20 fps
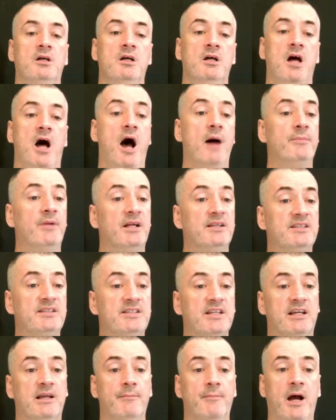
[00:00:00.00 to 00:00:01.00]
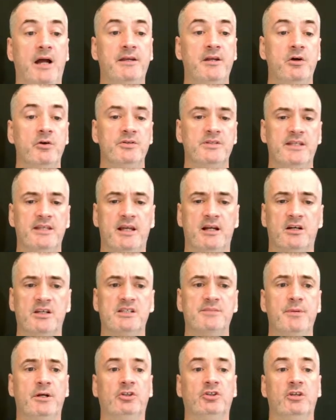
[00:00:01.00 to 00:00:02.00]
I'm not sticking my nose in there,
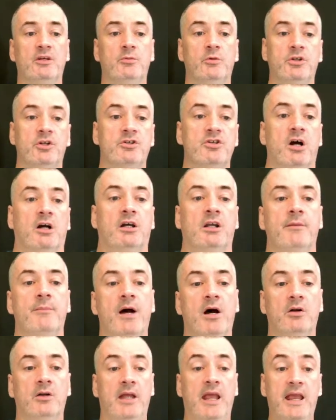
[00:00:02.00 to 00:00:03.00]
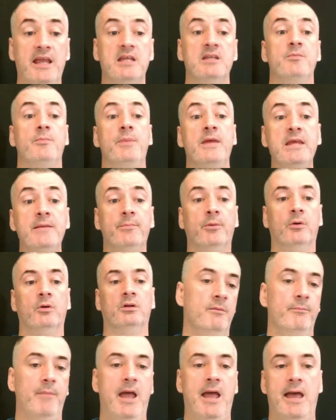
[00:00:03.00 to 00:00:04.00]
especially when you're talking about eight
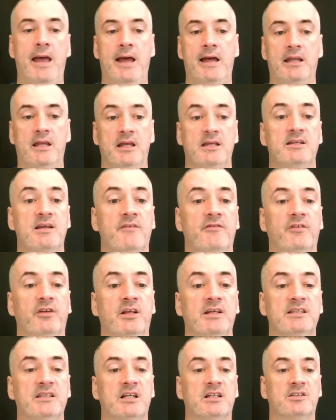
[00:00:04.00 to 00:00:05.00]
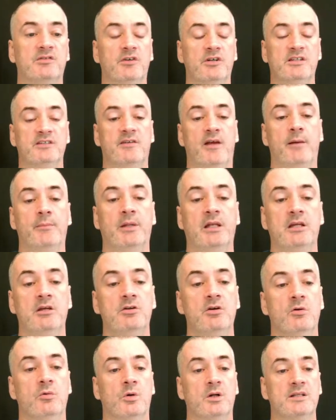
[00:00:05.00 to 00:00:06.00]
people. Man, it definitely sucks for his family. You
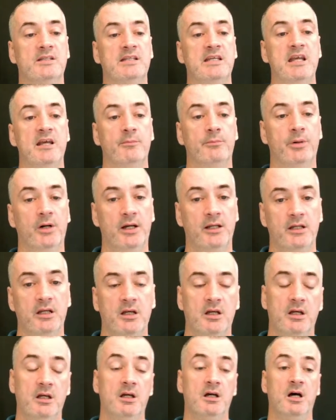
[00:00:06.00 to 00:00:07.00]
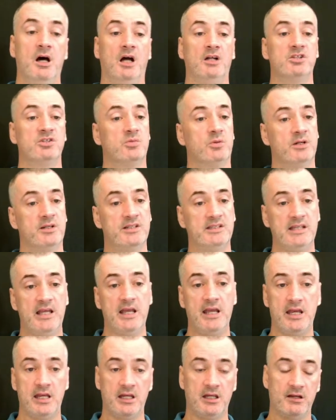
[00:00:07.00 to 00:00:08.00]
don't want to see it. But I just wanted to
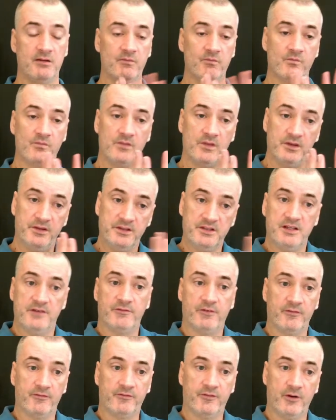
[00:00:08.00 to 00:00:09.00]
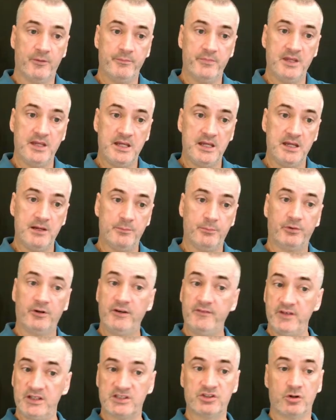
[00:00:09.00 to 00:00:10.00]
say, different from the
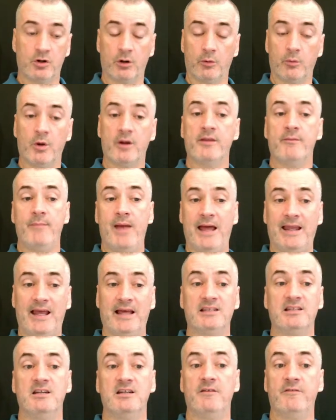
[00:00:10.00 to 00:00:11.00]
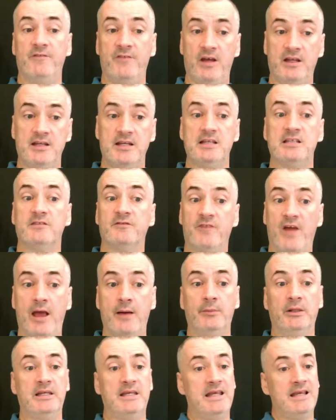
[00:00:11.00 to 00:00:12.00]
previous story where the man had to defend his
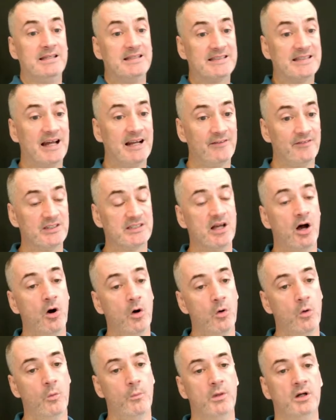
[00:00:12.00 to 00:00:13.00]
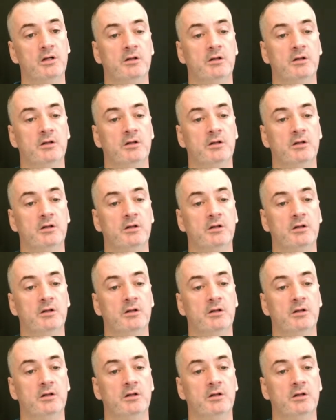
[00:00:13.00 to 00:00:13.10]
family inside of his home,